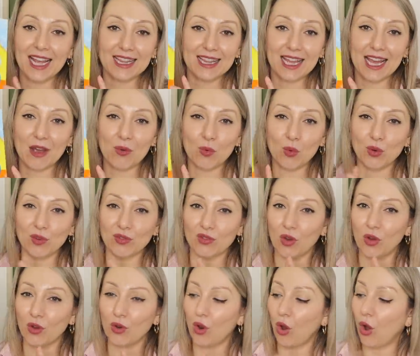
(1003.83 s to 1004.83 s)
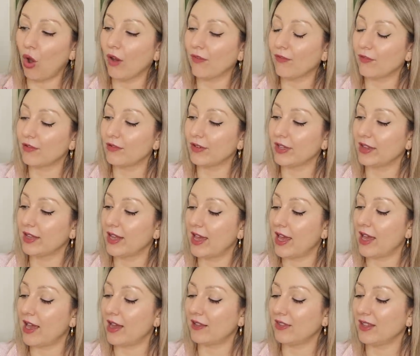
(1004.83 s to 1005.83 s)
That was on offer in
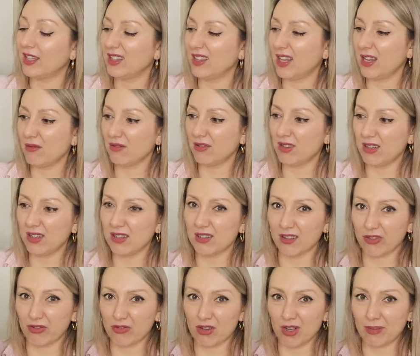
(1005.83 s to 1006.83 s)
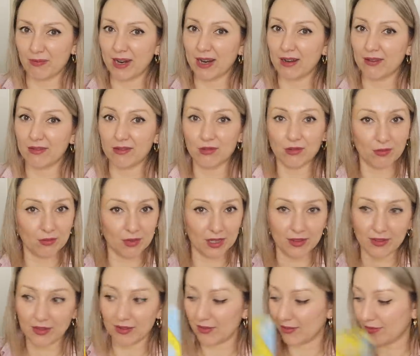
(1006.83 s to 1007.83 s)
there. I think that was only like £3, and normally
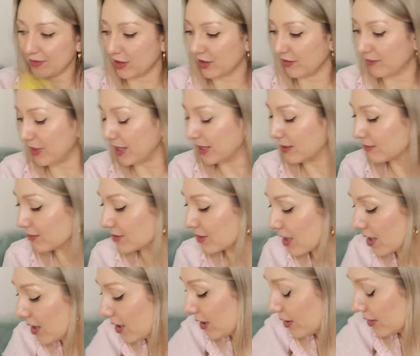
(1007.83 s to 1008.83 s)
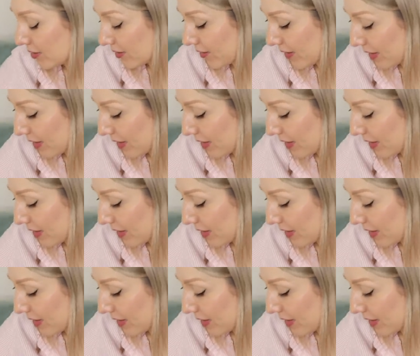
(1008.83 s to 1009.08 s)
these are £5, so